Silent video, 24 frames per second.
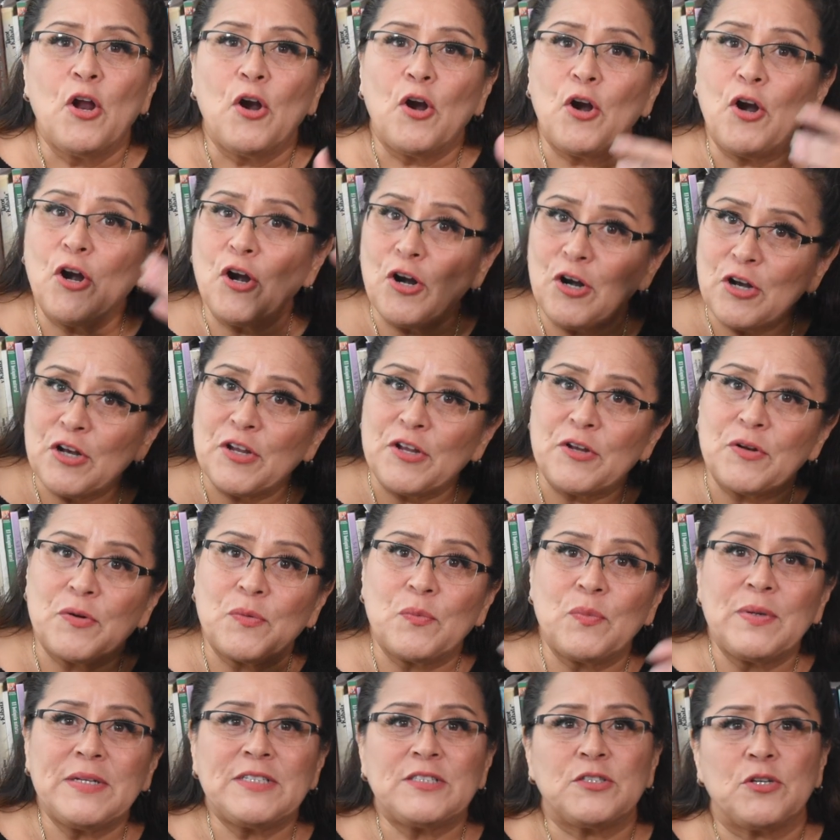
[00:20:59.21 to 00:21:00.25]
Earlier,
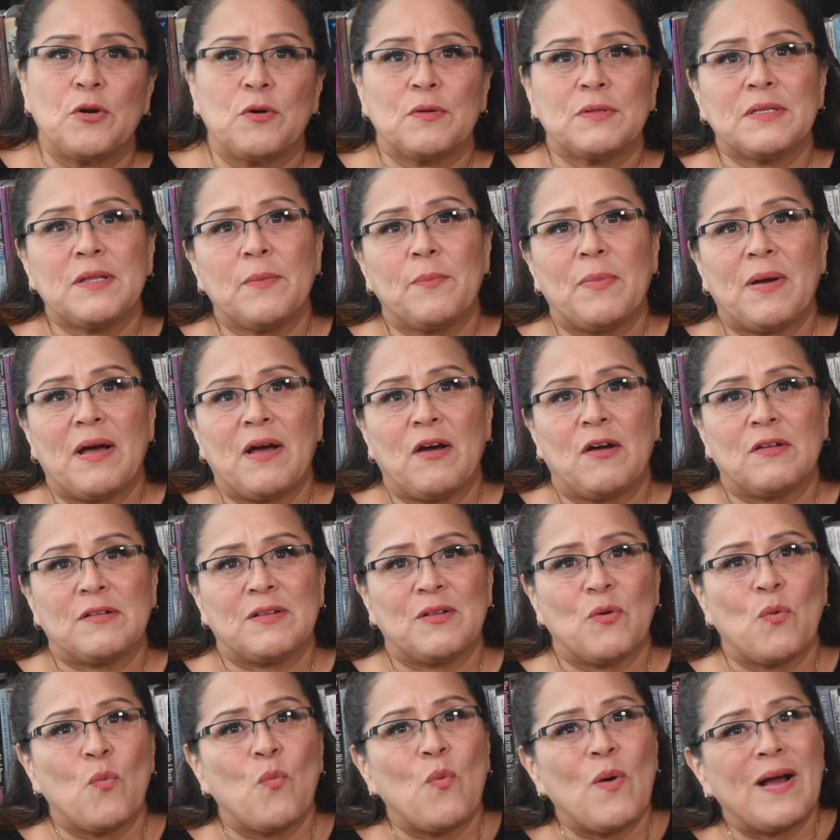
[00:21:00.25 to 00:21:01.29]
we talked about
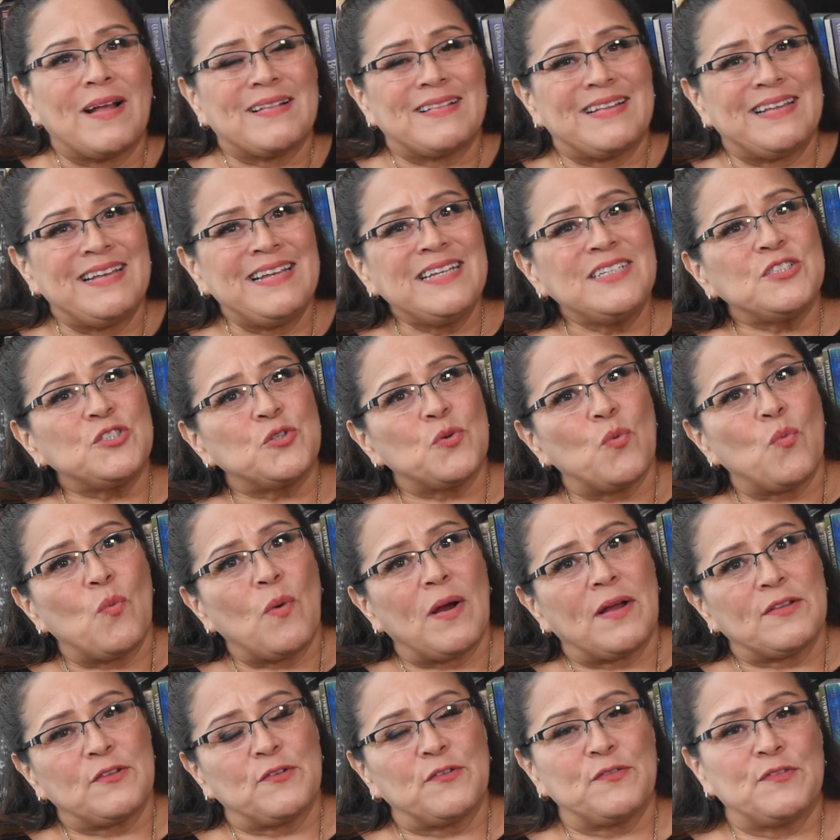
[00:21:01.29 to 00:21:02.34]
what each
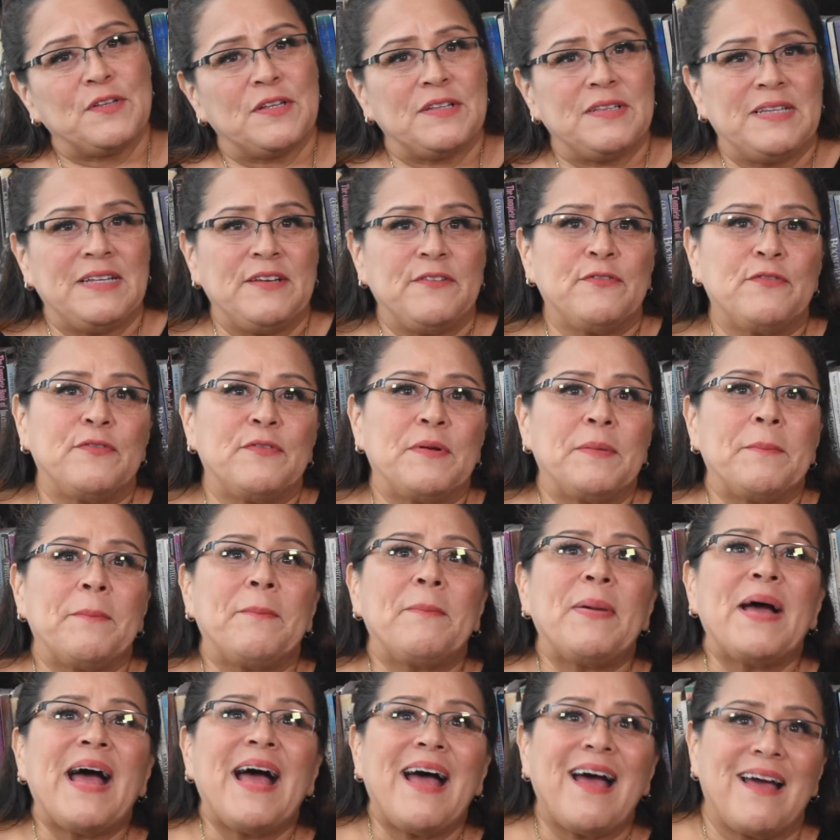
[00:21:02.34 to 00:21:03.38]
one of the different
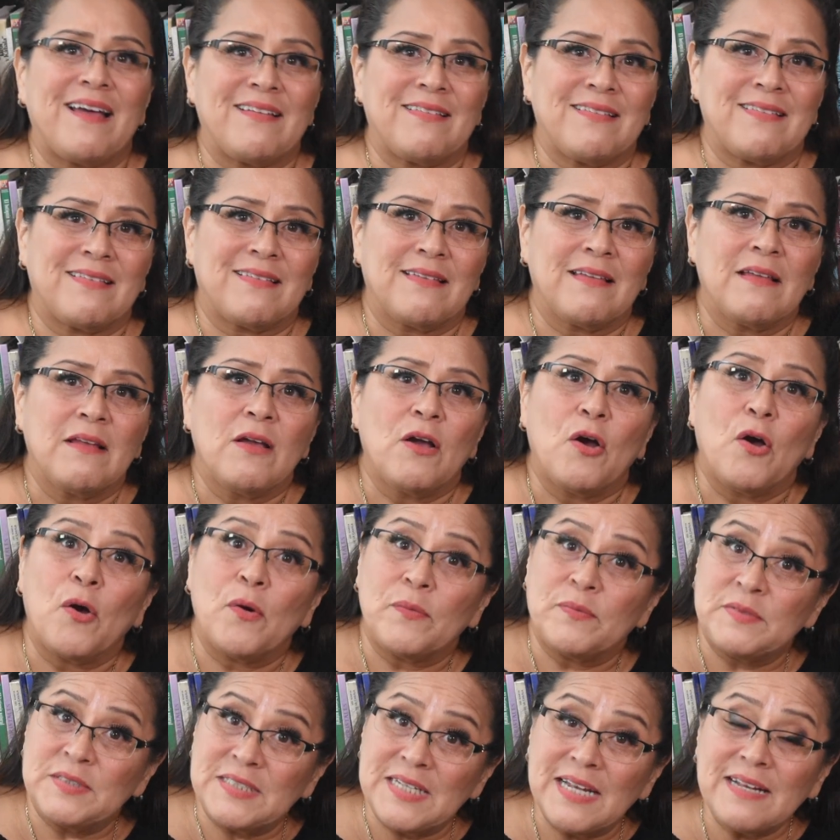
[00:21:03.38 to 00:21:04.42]
paths'
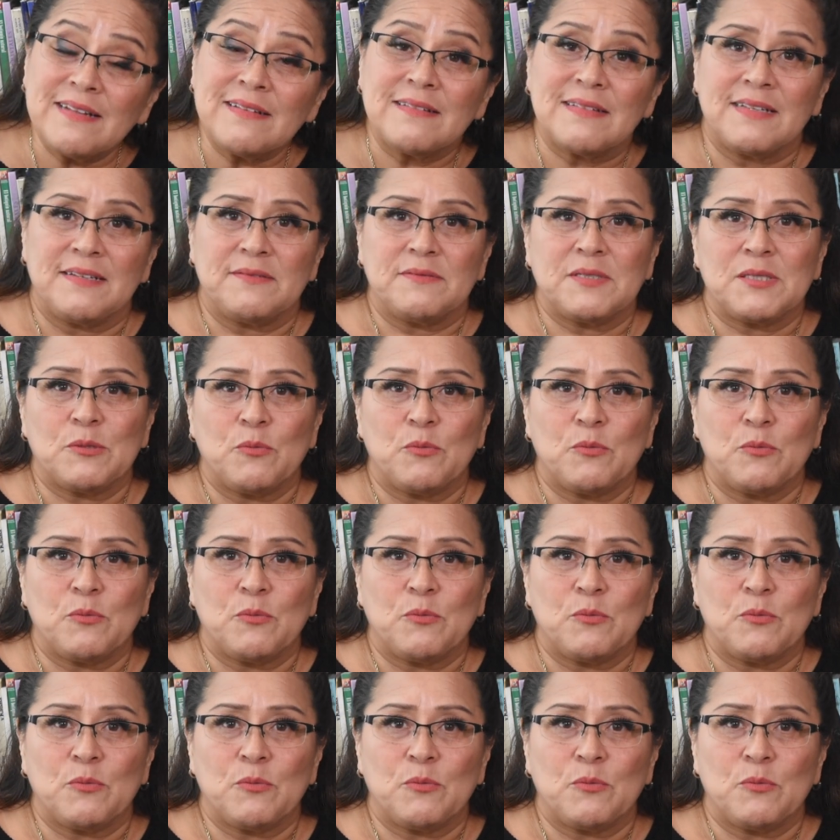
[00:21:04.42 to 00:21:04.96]
objectives